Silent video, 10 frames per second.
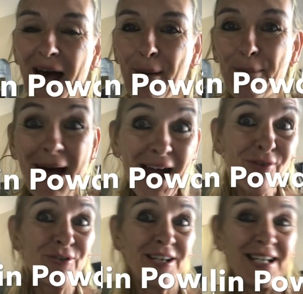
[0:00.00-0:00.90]

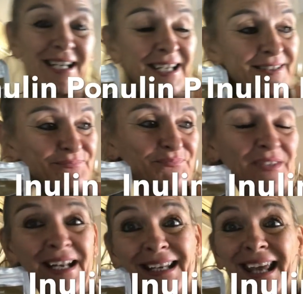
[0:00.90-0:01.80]
Apparently,
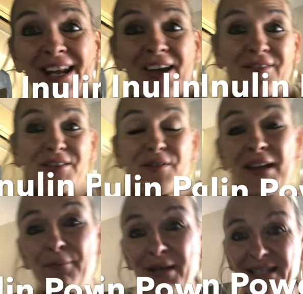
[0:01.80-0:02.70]
and again, I have to
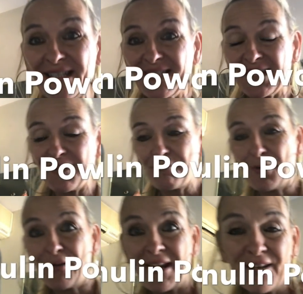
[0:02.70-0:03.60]
thank my sister
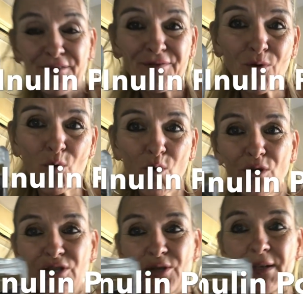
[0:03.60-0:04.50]
Maria
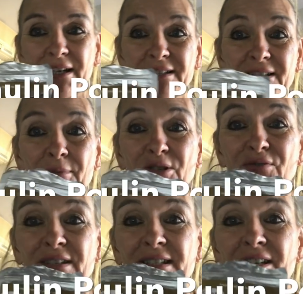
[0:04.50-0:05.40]
for doing so
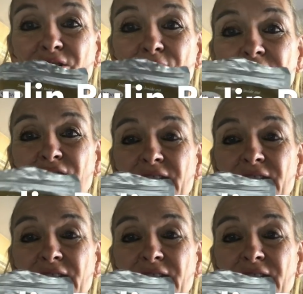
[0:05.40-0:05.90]
much research on this.